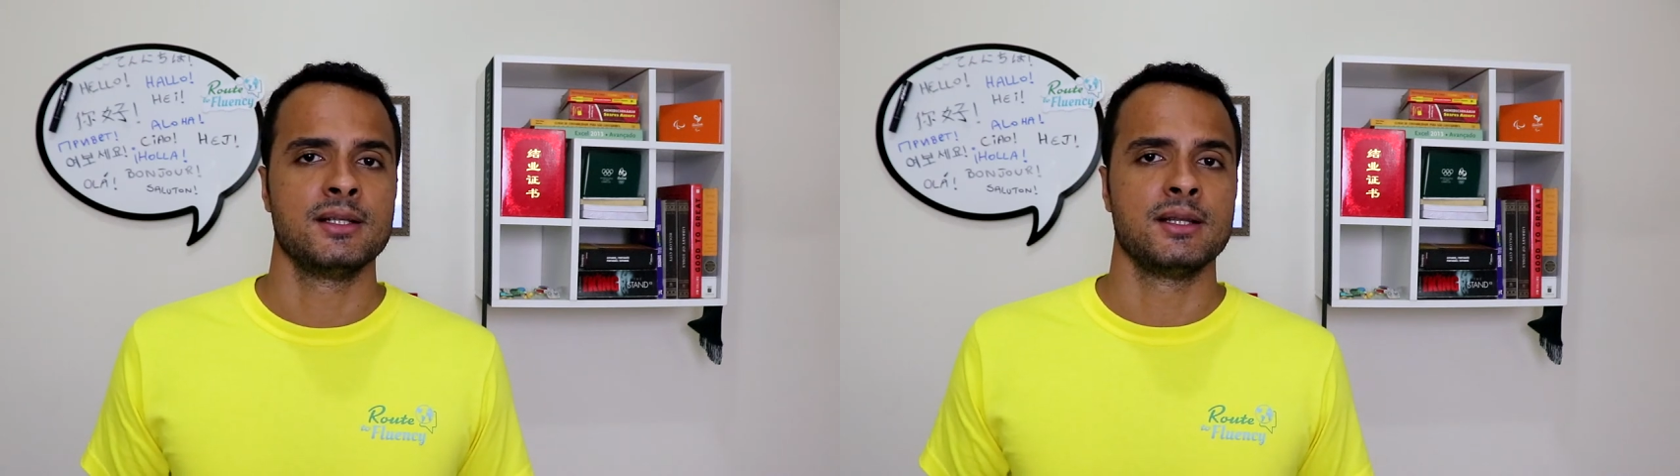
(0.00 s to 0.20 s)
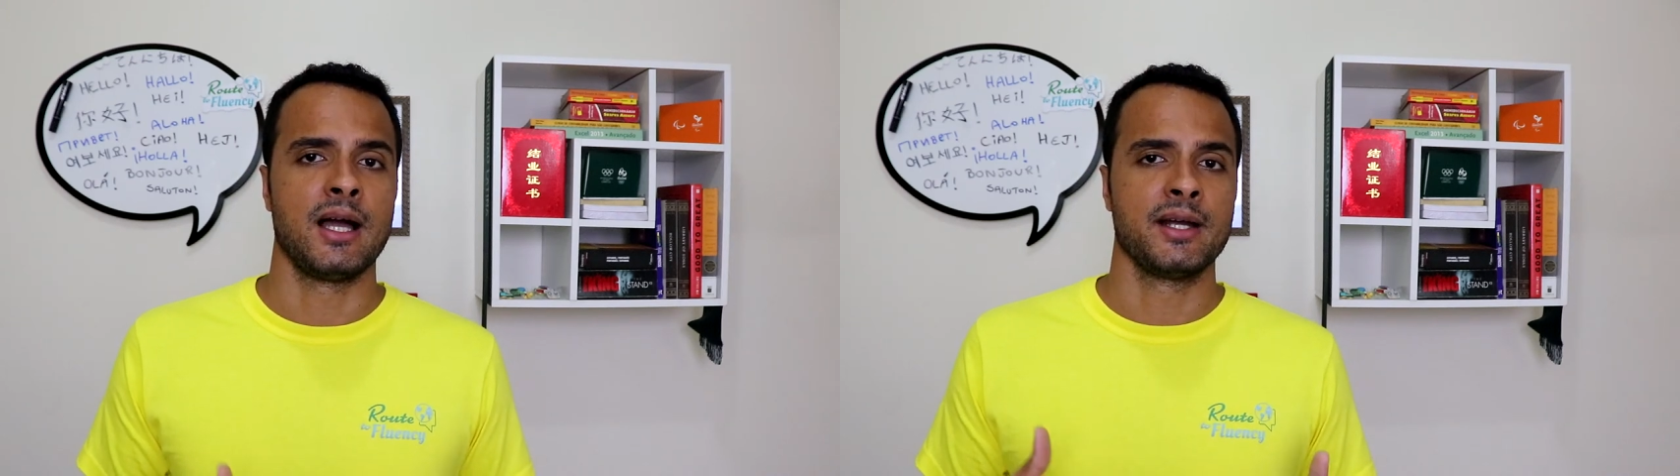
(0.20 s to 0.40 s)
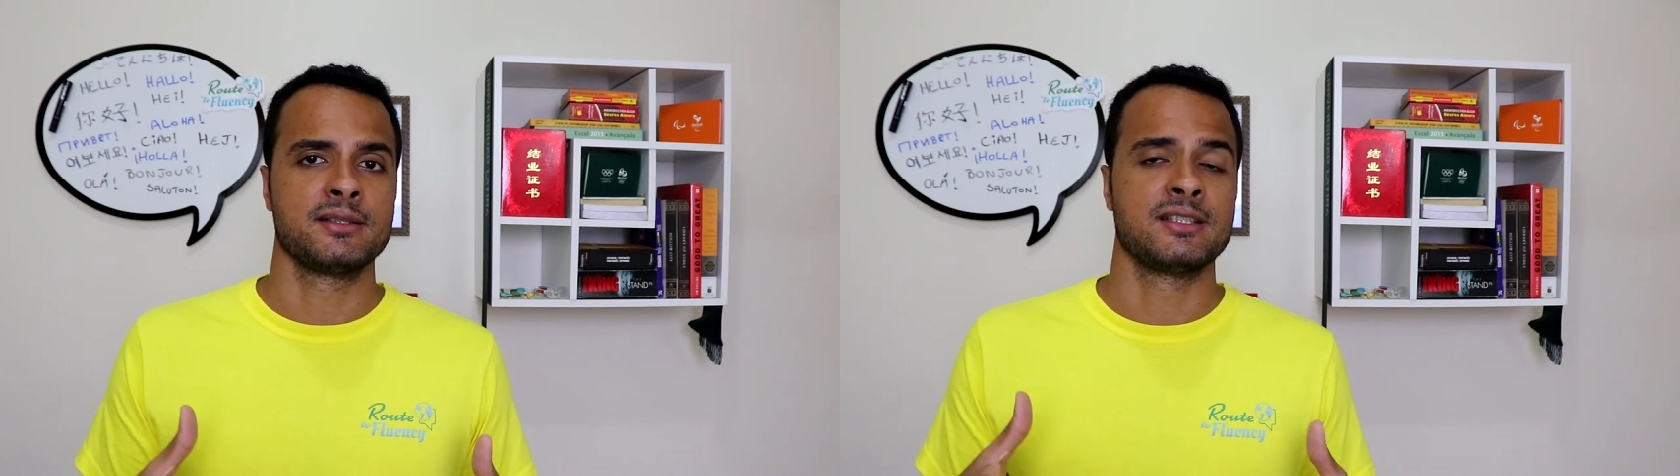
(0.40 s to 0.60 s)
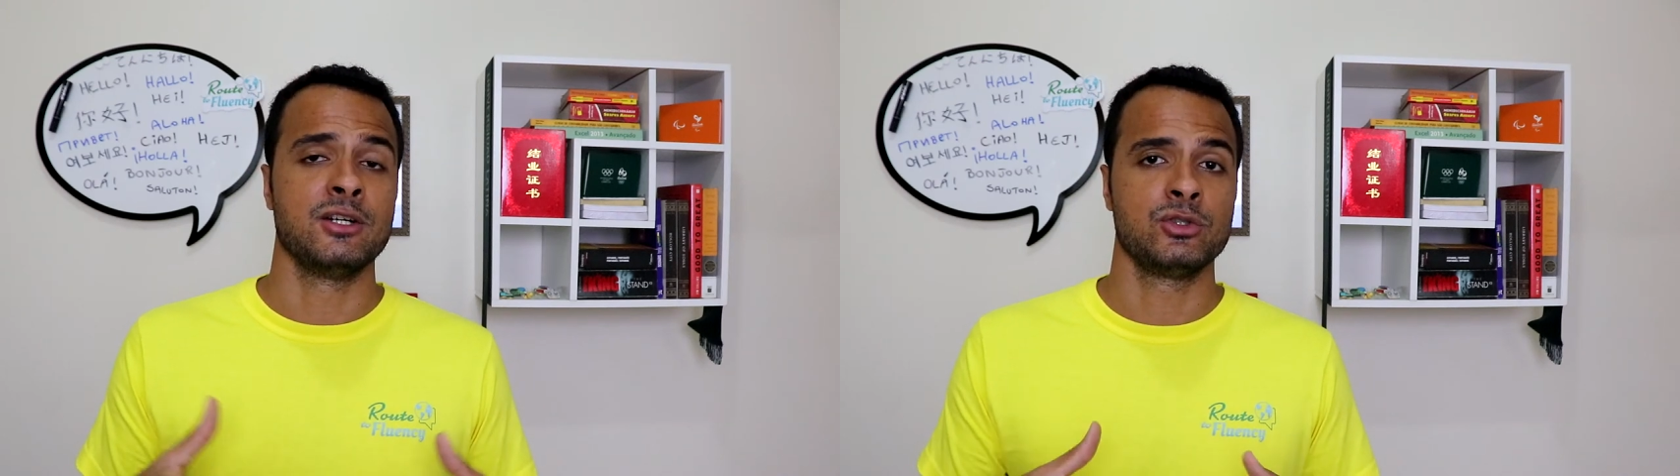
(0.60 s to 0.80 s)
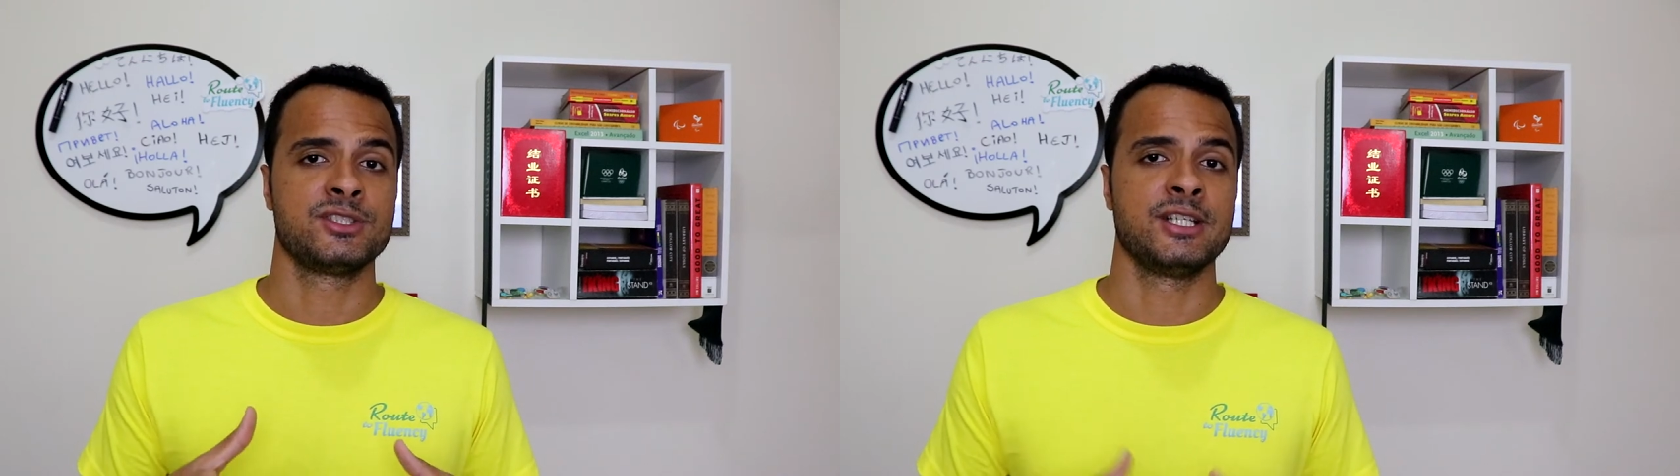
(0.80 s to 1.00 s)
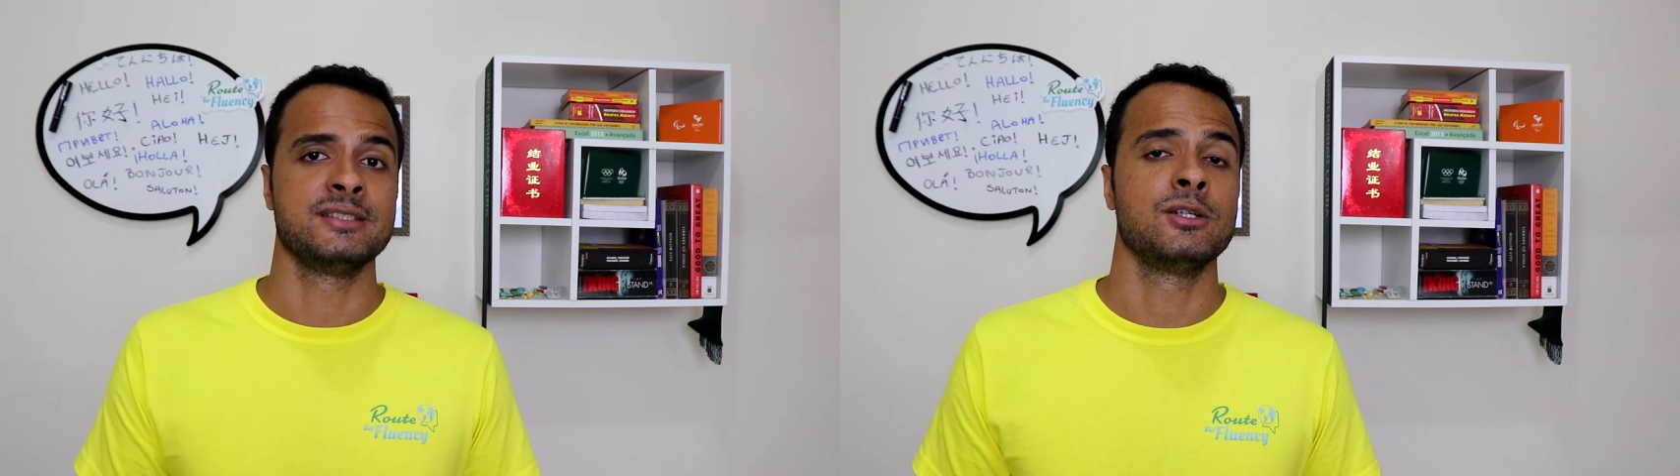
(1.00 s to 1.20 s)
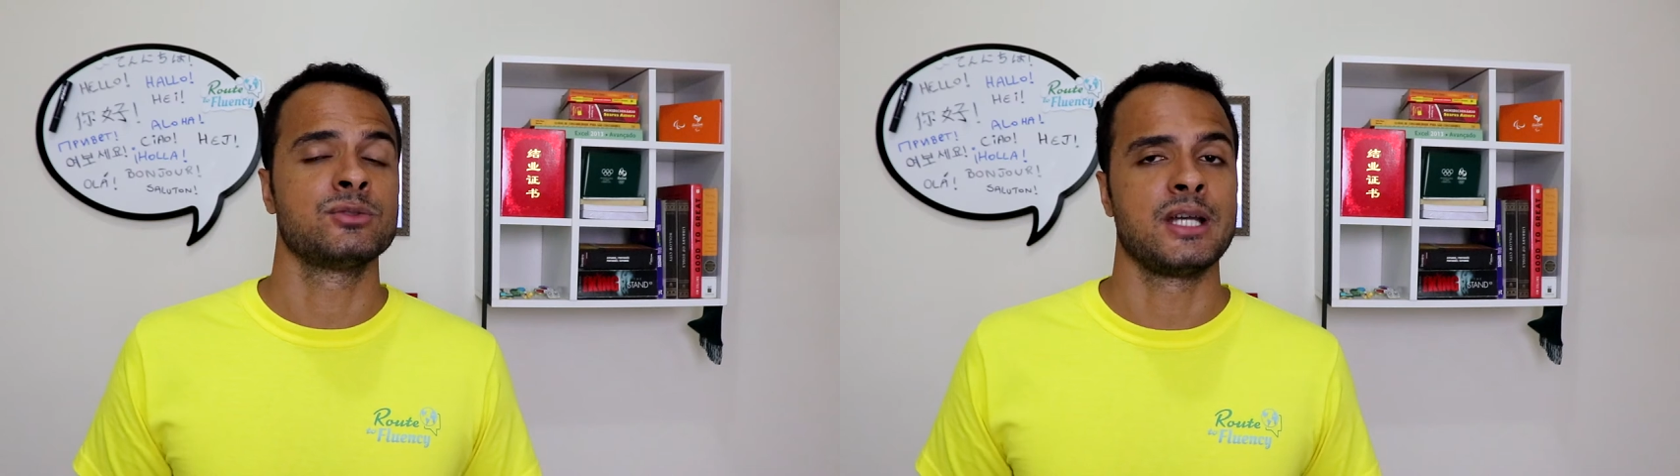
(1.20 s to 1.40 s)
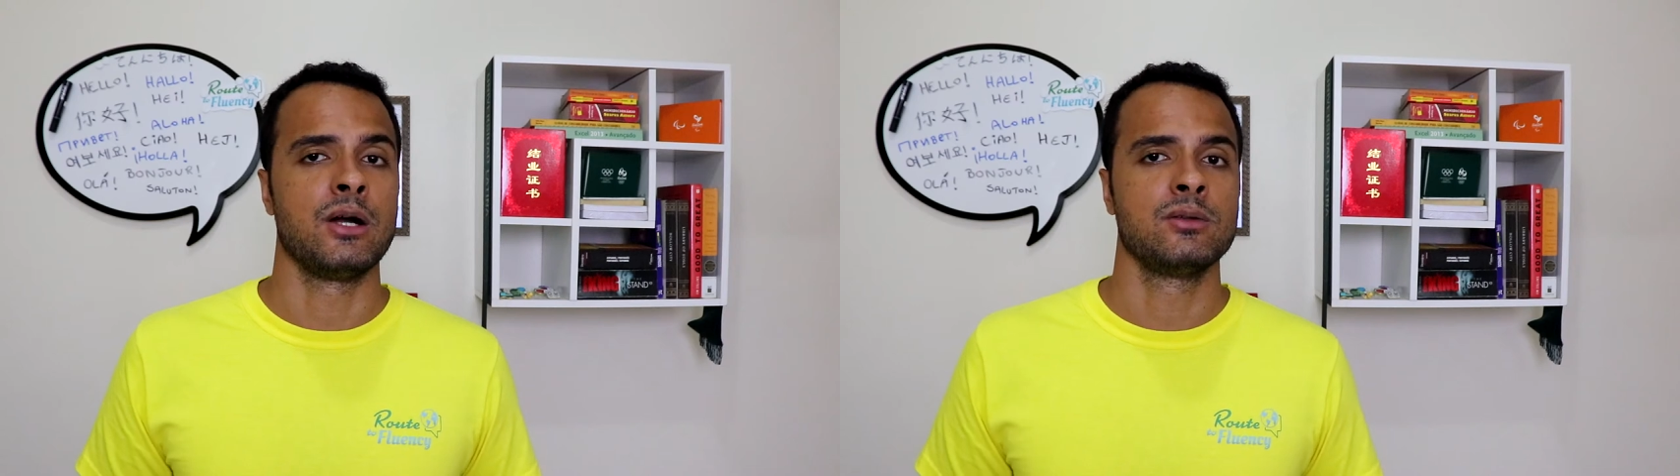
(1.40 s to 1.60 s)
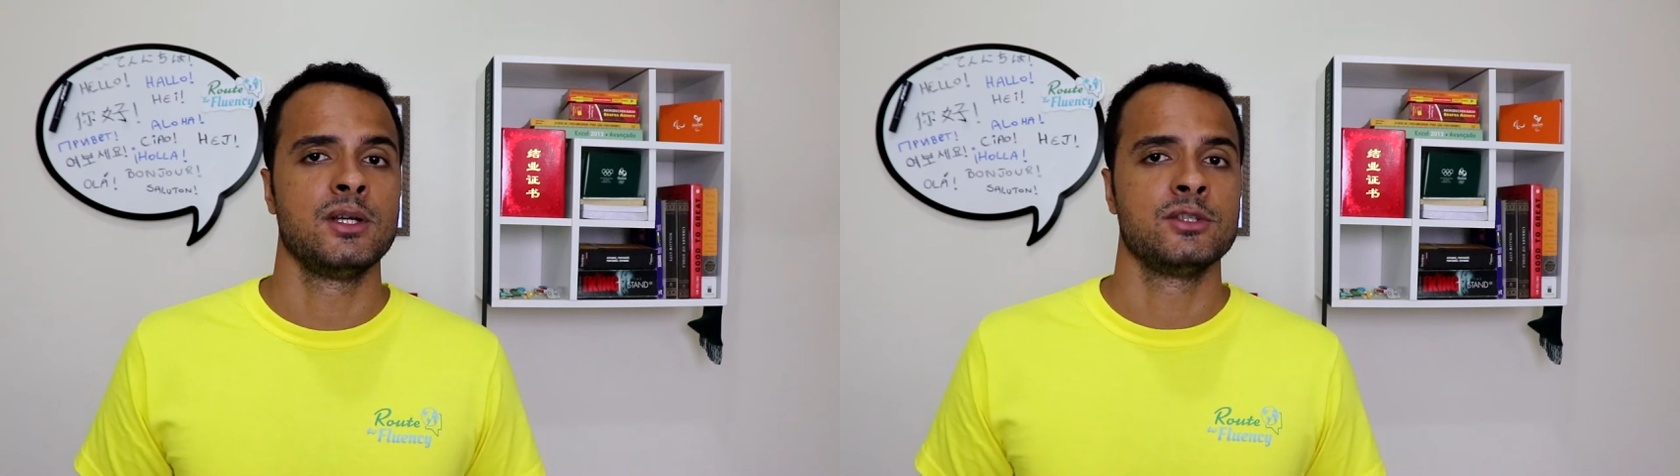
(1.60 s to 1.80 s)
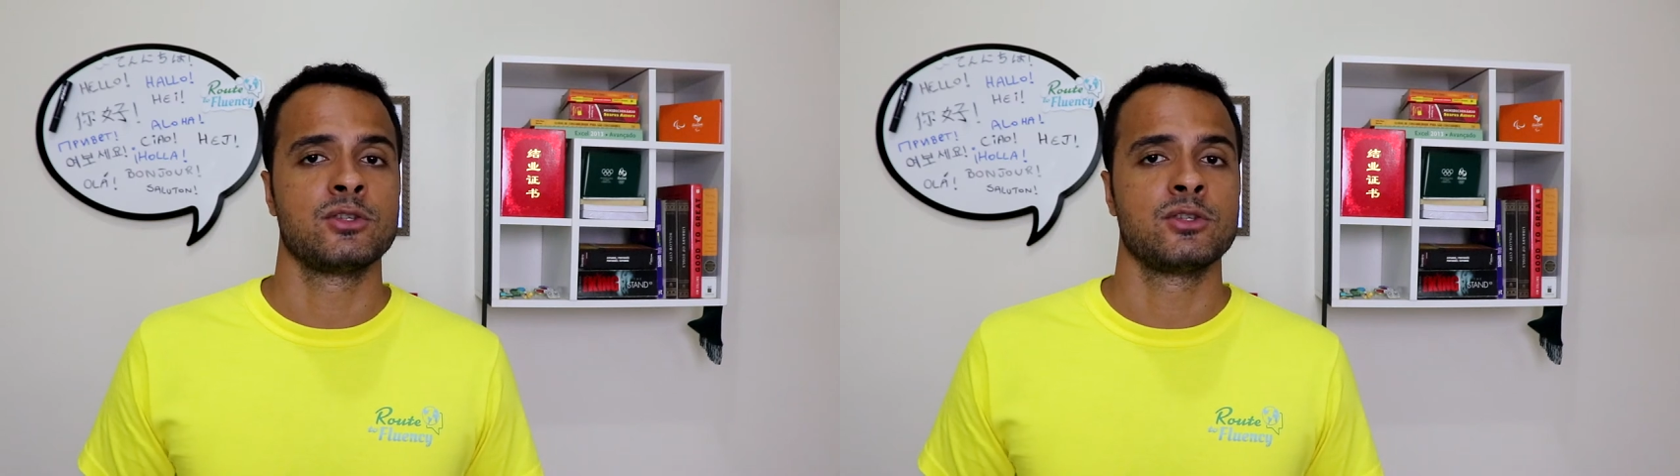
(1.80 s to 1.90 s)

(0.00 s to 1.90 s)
like San Jose downtown.